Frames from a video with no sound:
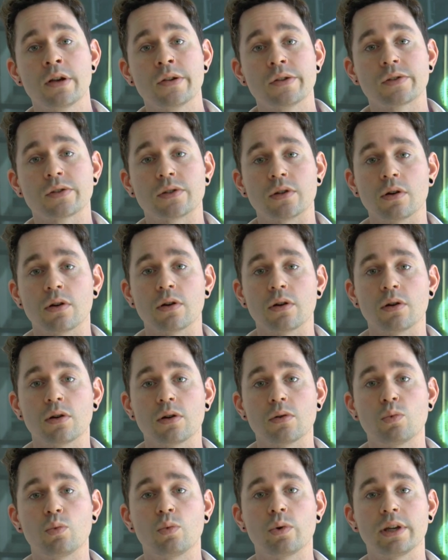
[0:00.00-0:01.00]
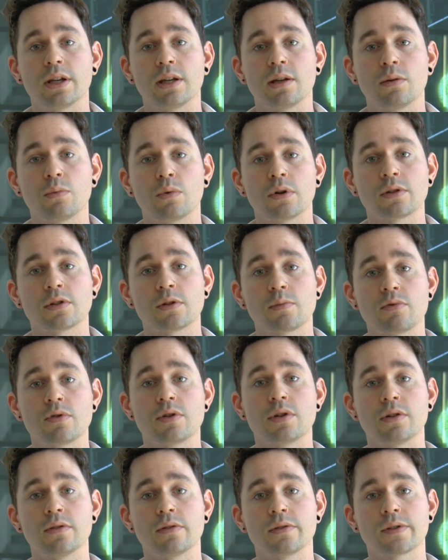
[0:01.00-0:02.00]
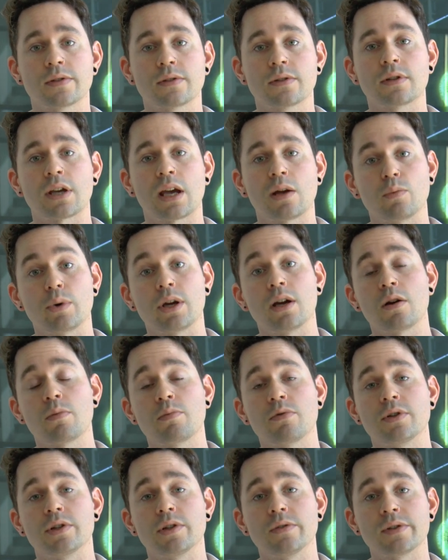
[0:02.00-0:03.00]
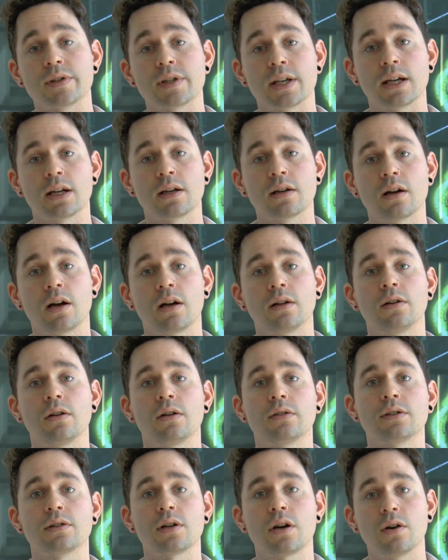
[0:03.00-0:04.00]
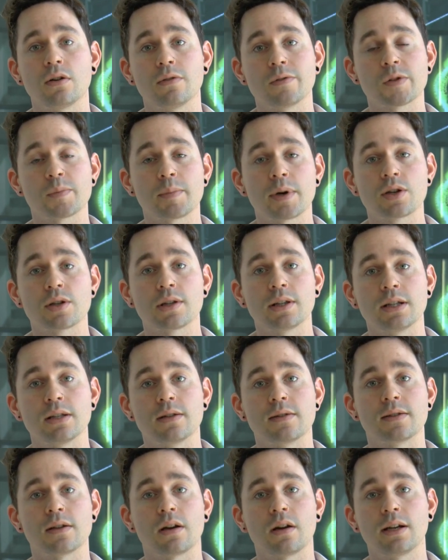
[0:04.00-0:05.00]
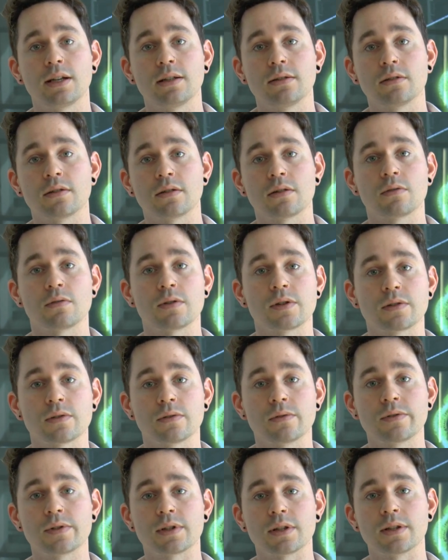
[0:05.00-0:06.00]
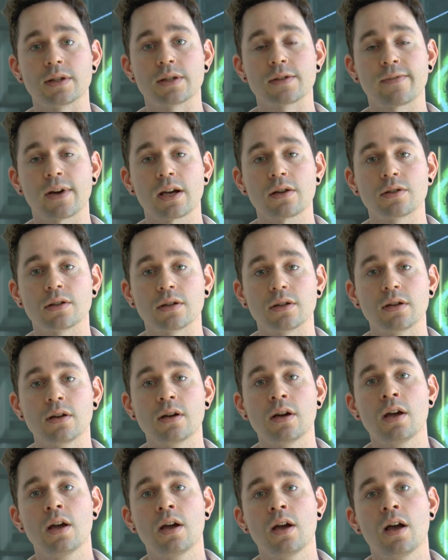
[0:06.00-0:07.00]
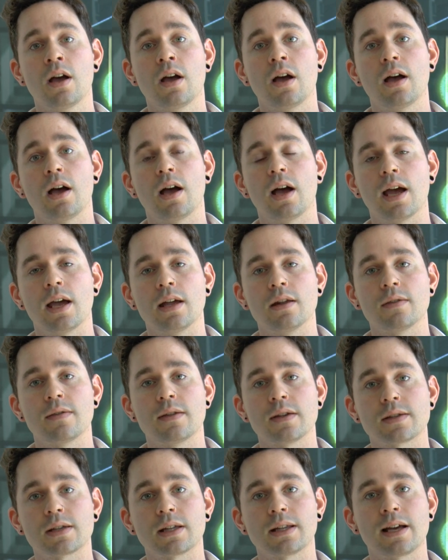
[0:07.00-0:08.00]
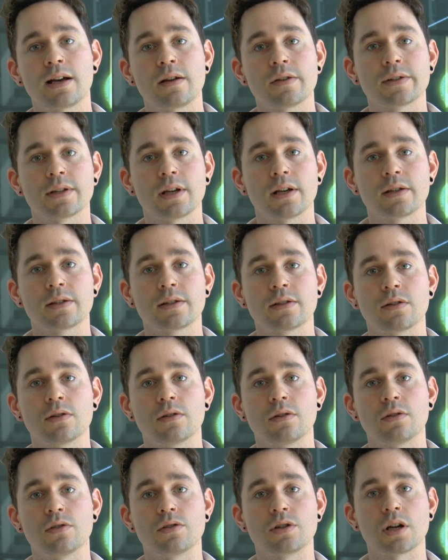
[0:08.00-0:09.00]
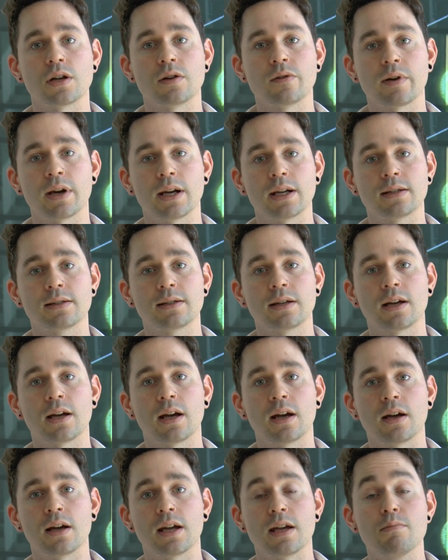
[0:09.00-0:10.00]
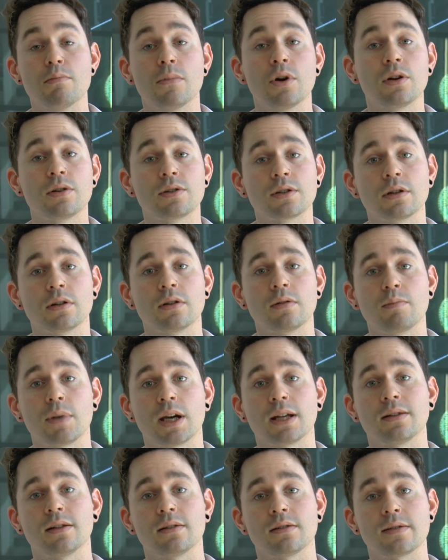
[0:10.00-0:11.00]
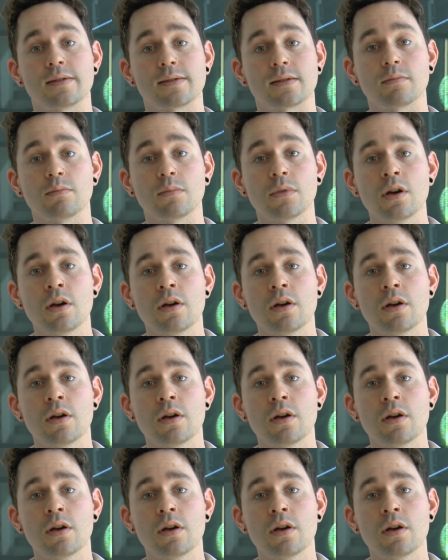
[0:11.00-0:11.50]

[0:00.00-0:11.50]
So we want to produce, and we are producing, a lot of specially designed crystals in this fashion, and this allows us to generate emergent magnetism.